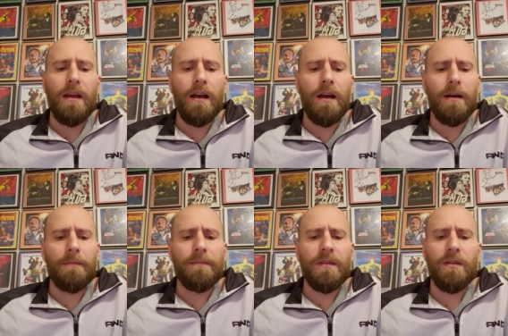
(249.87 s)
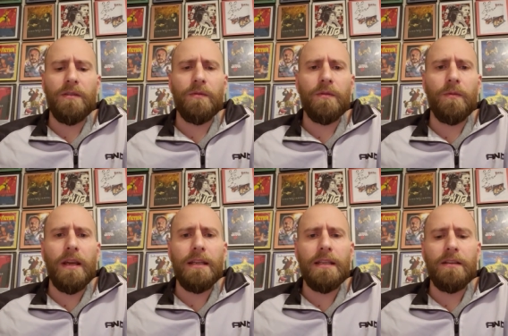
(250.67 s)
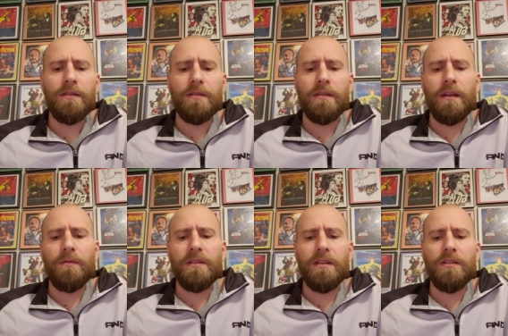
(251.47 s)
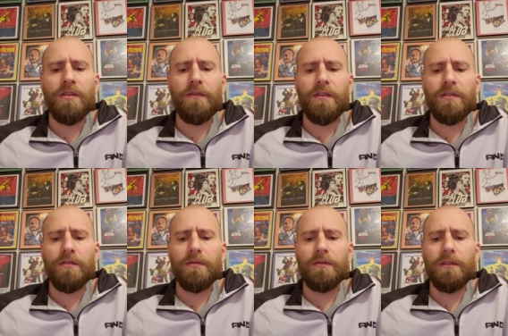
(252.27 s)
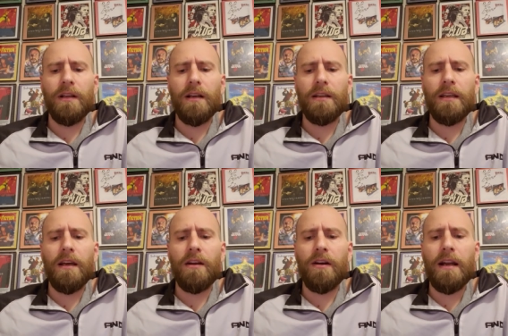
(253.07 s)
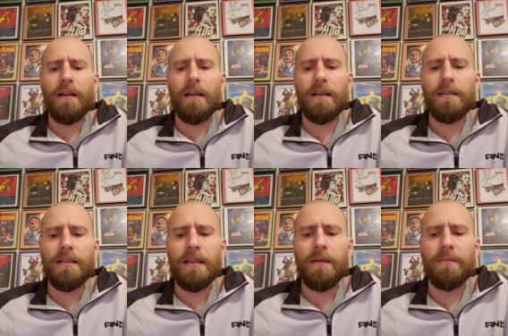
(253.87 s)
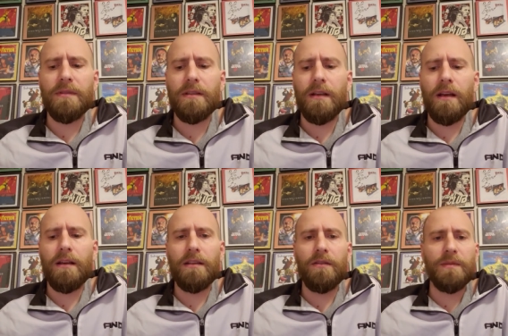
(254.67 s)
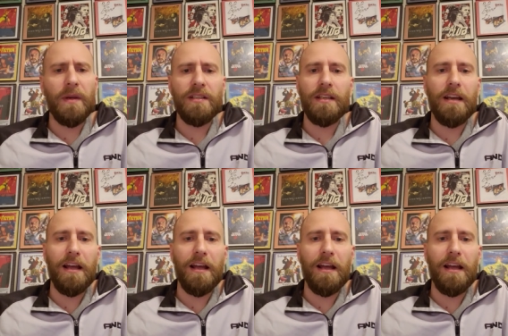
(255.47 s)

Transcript: Um, you know, the, the way it deals uh, with such universal uh, yet underanalyzed themes, uh, you know, especially in